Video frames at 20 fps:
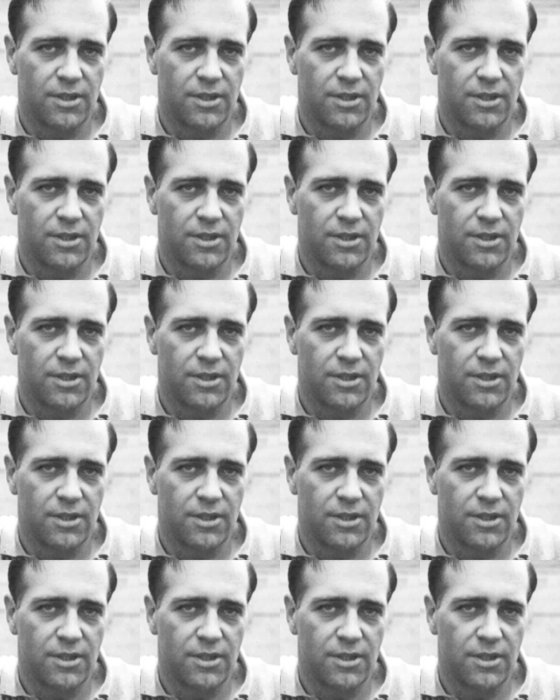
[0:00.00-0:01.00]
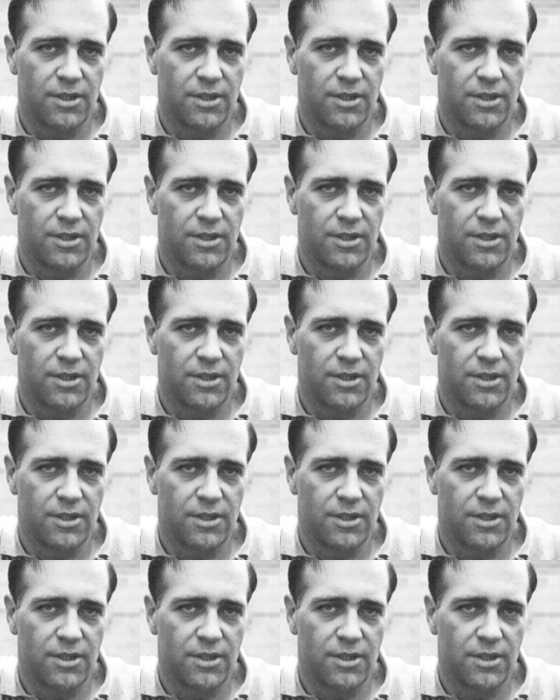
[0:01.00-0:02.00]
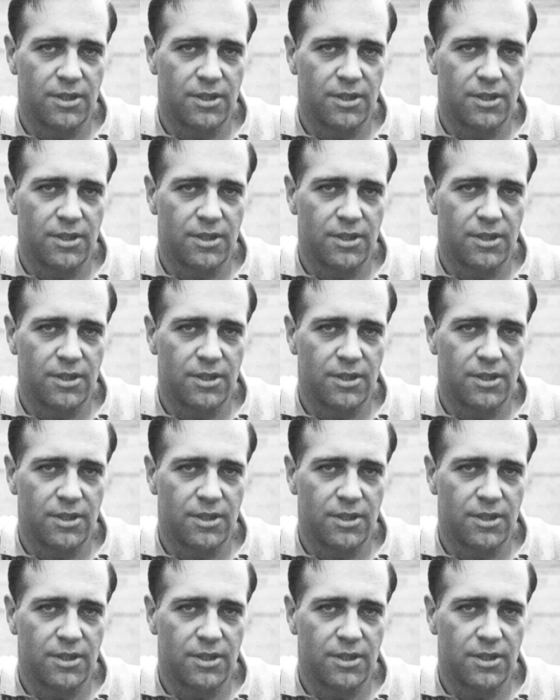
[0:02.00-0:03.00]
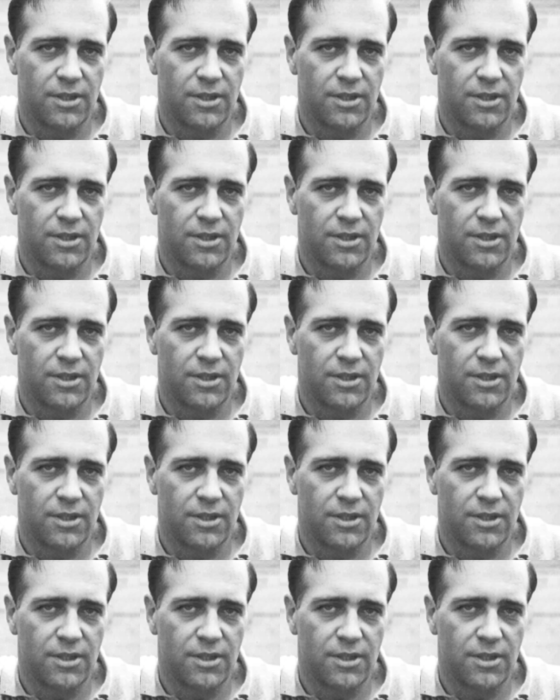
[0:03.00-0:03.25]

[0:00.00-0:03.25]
(no lip movement)